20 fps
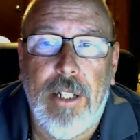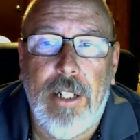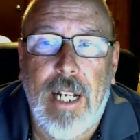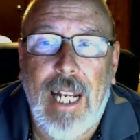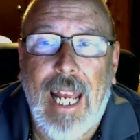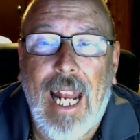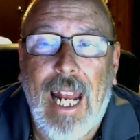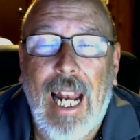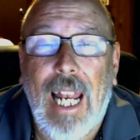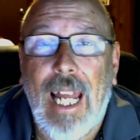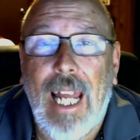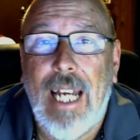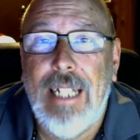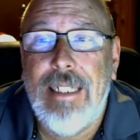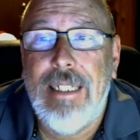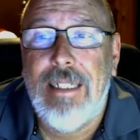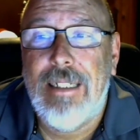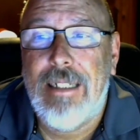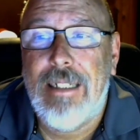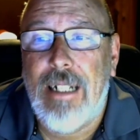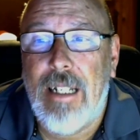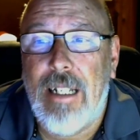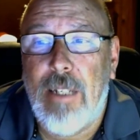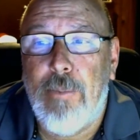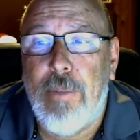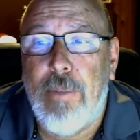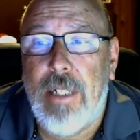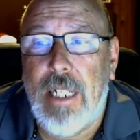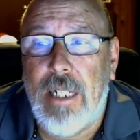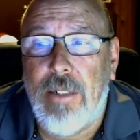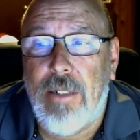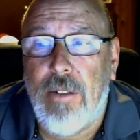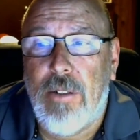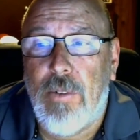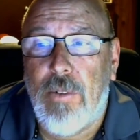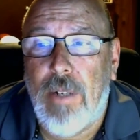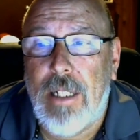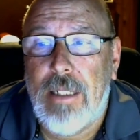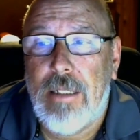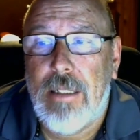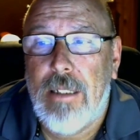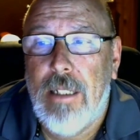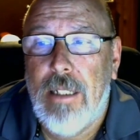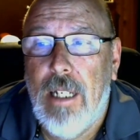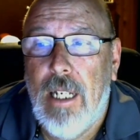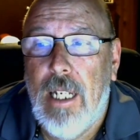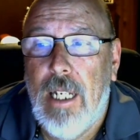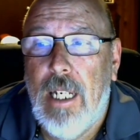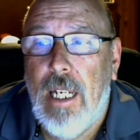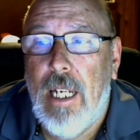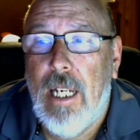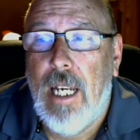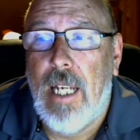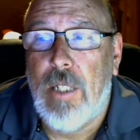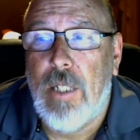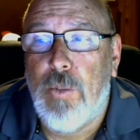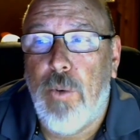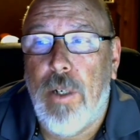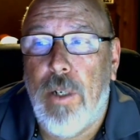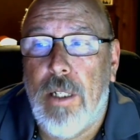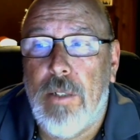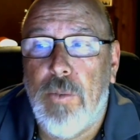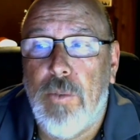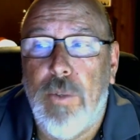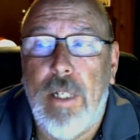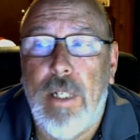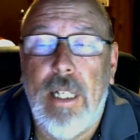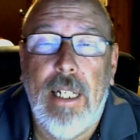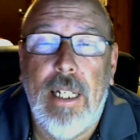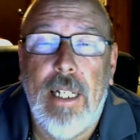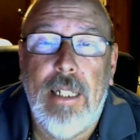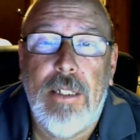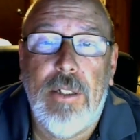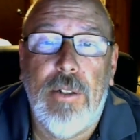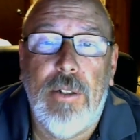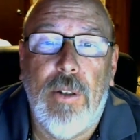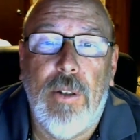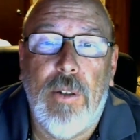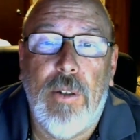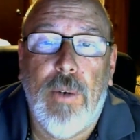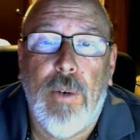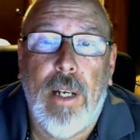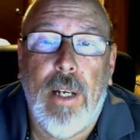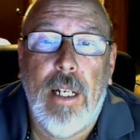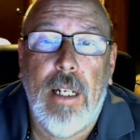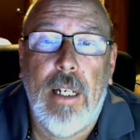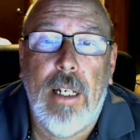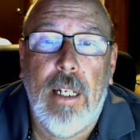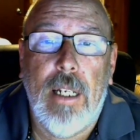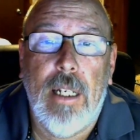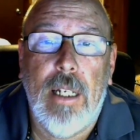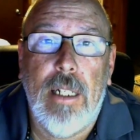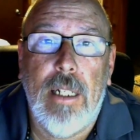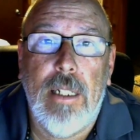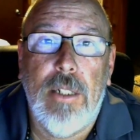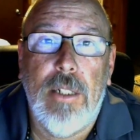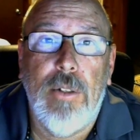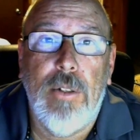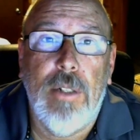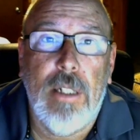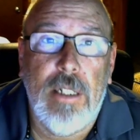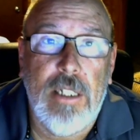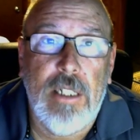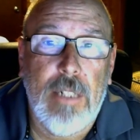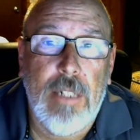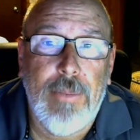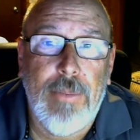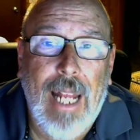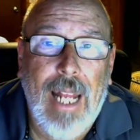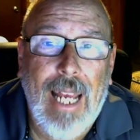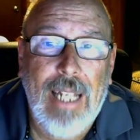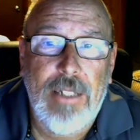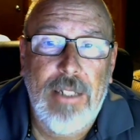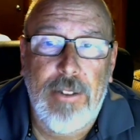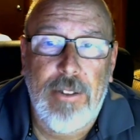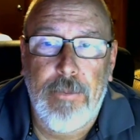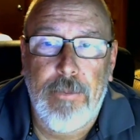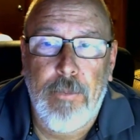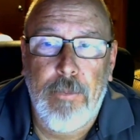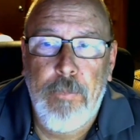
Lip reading: You're going to analyze and study the potential threats as well as when it does turn to a threat and to a legitimate hazard.